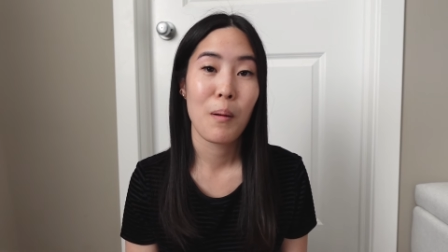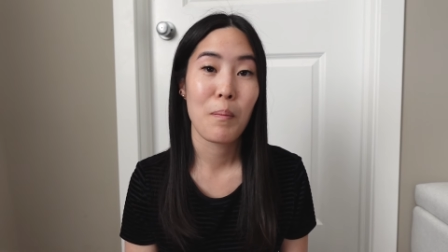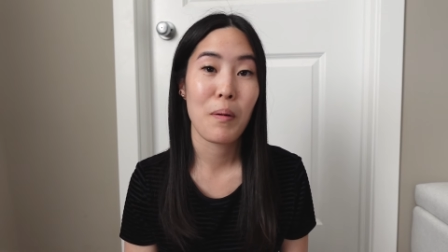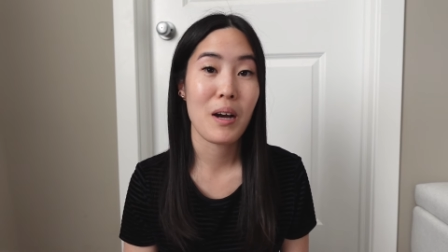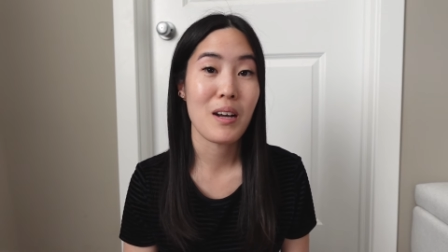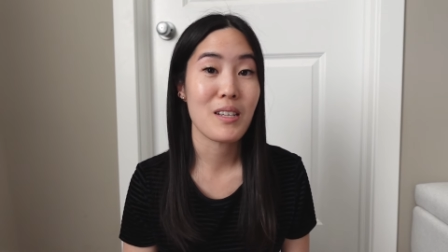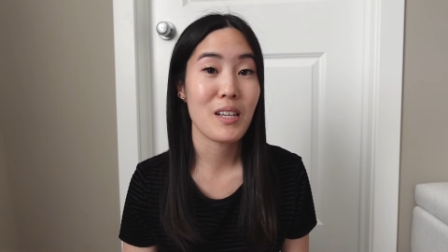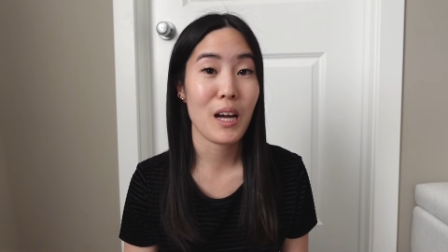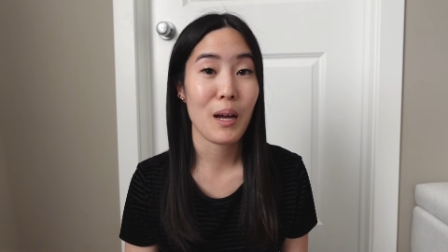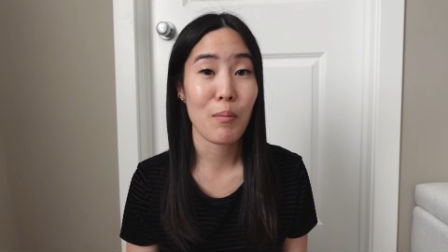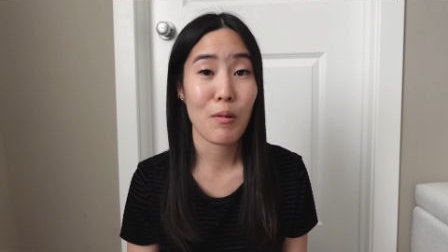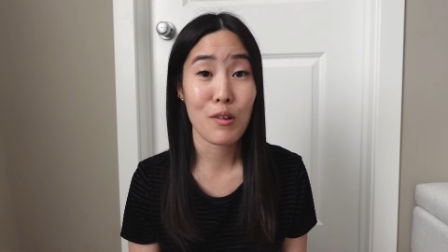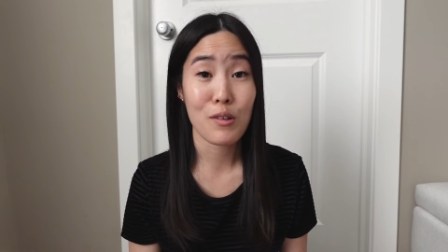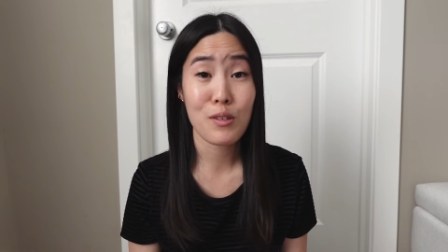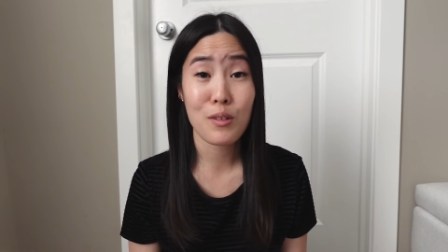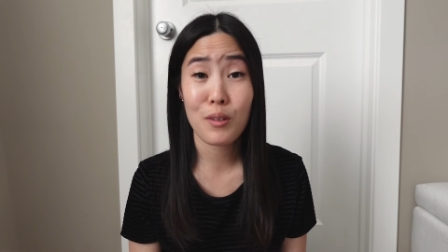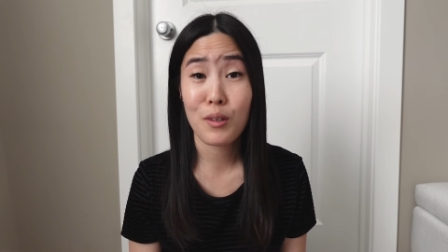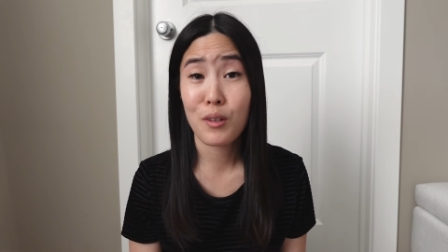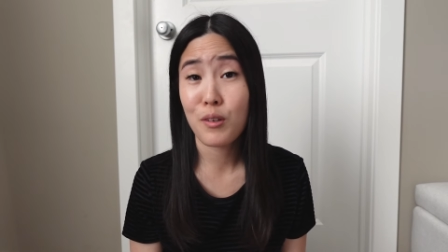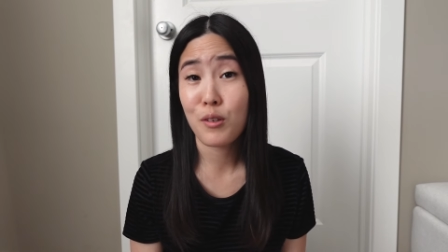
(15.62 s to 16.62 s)
but I'm
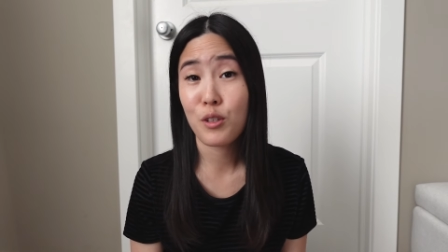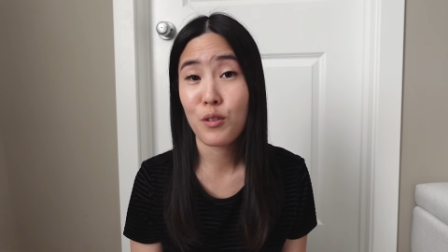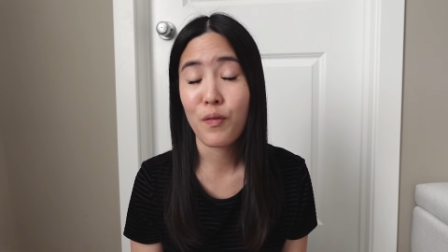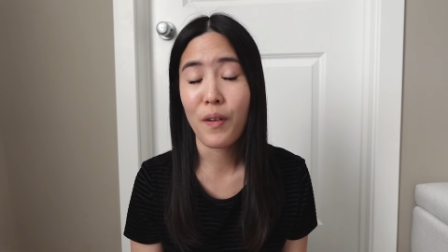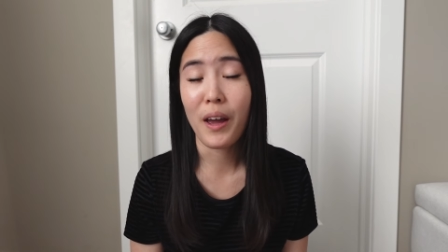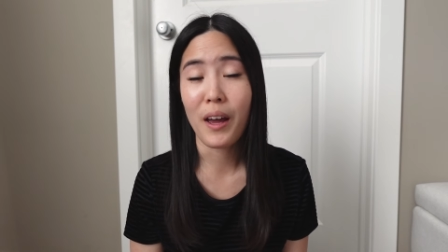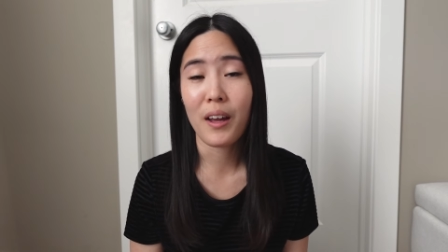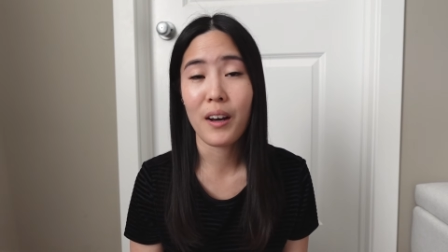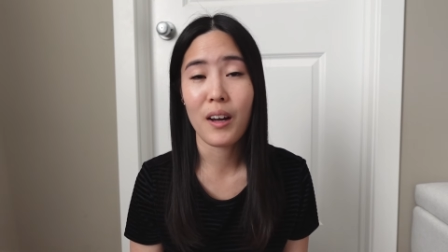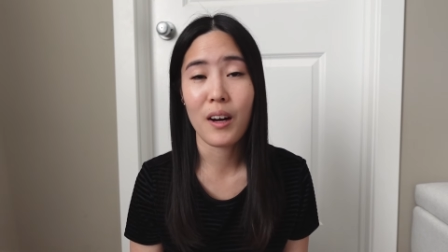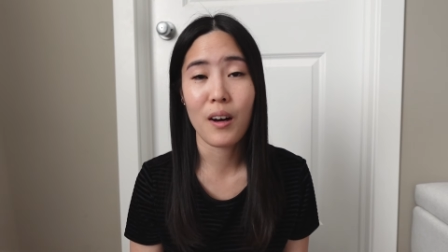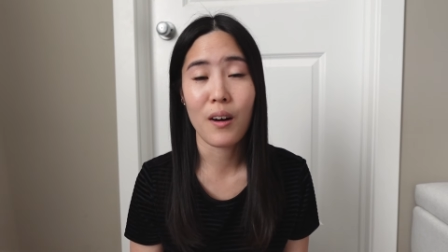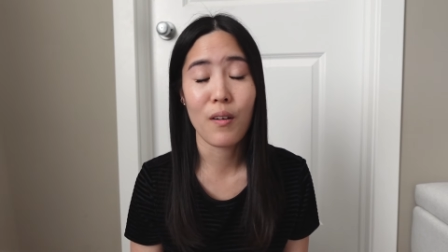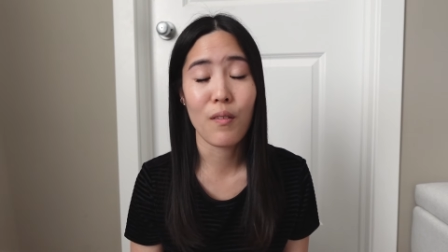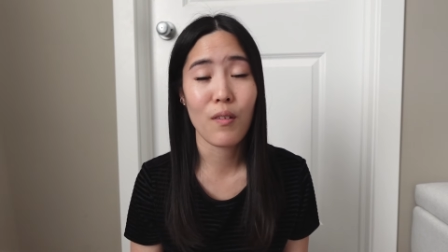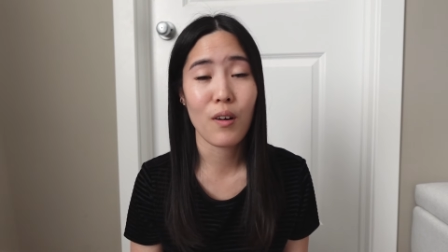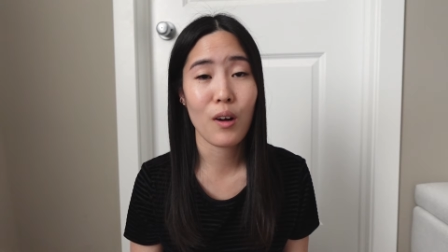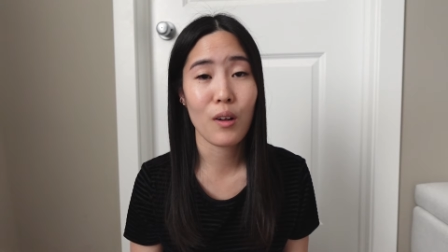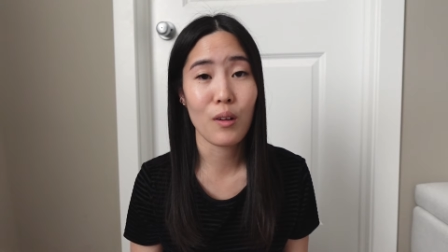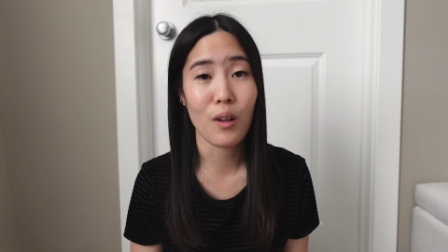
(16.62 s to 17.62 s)
also a huge fan
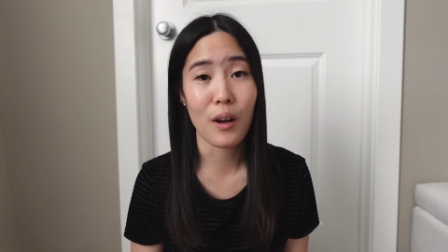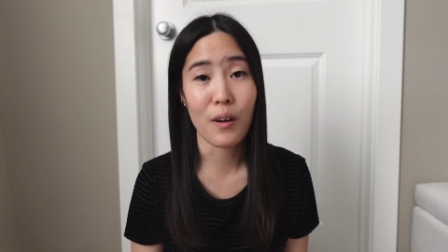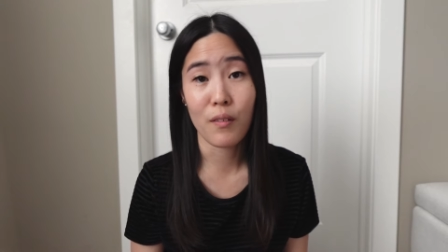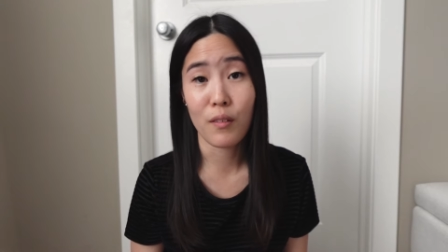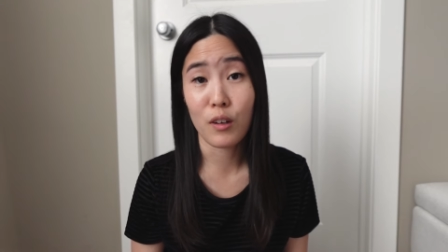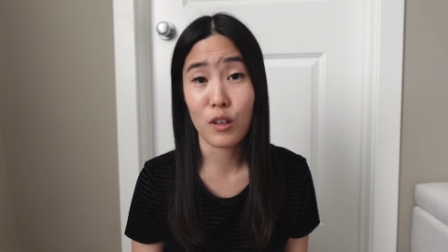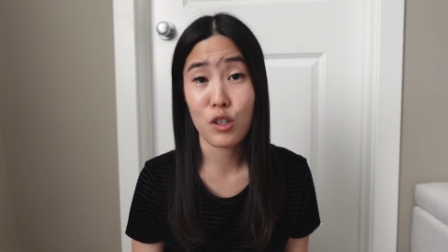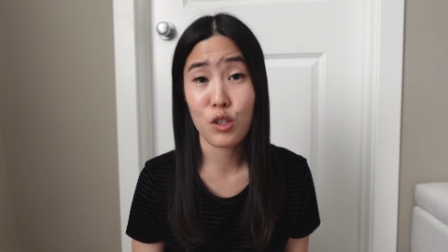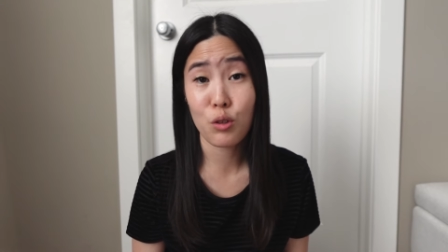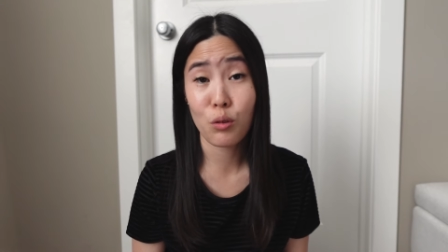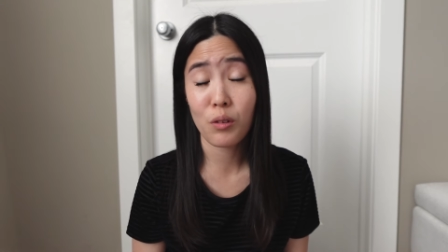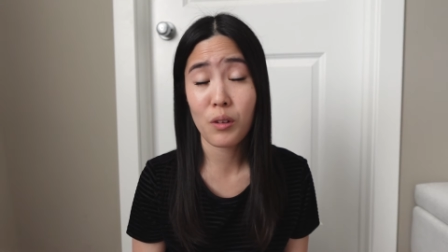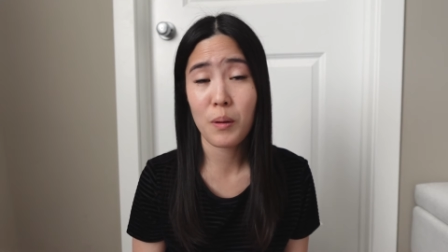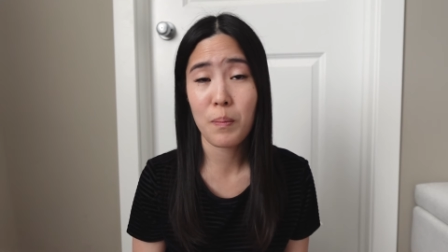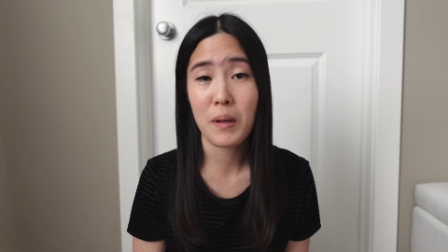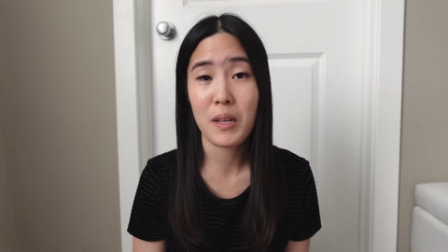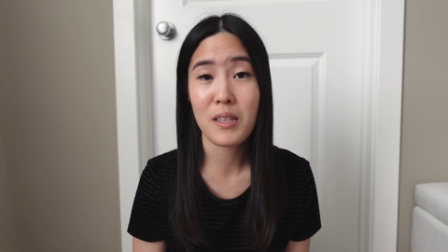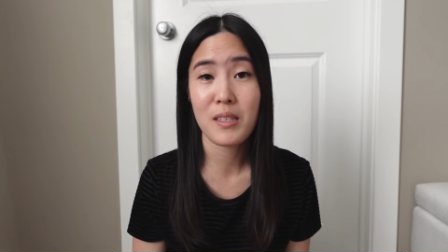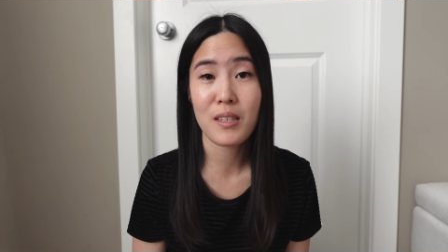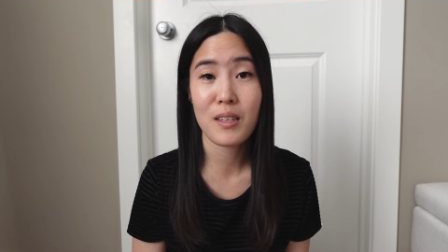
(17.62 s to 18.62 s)
of a lot of their jewelry
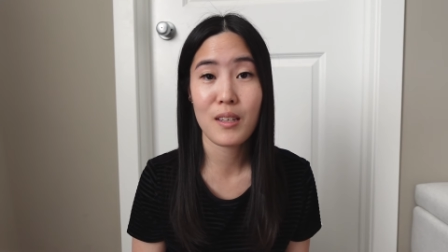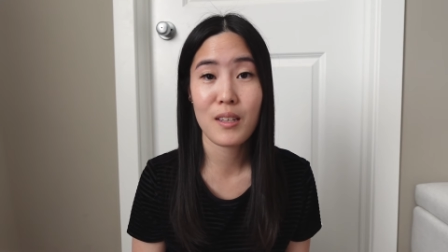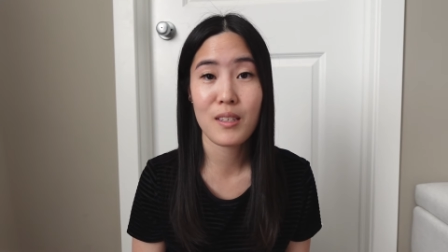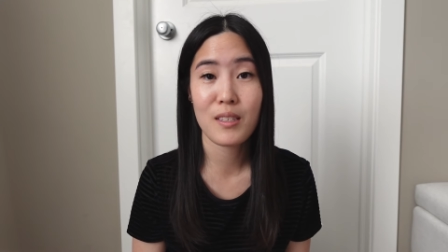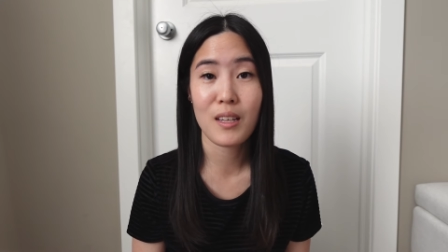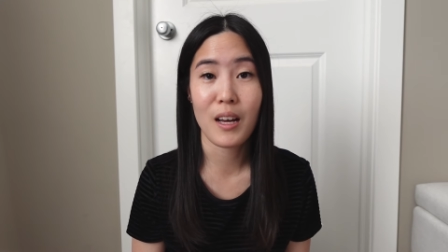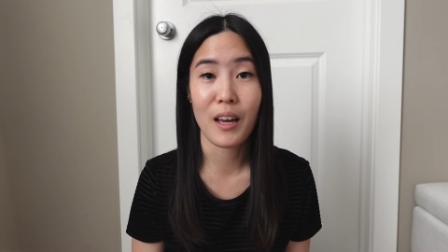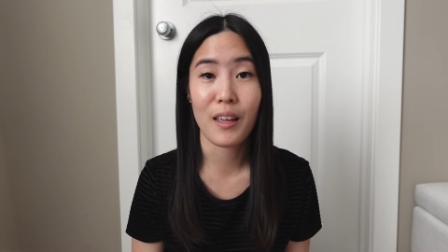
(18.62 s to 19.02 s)
pieces.